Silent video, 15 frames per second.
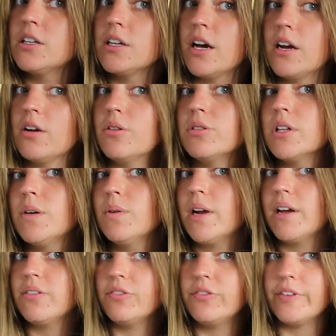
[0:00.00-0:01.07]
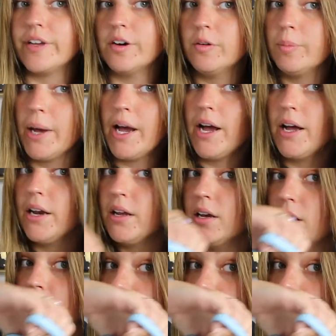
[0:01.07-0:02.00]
not only would I feel bad,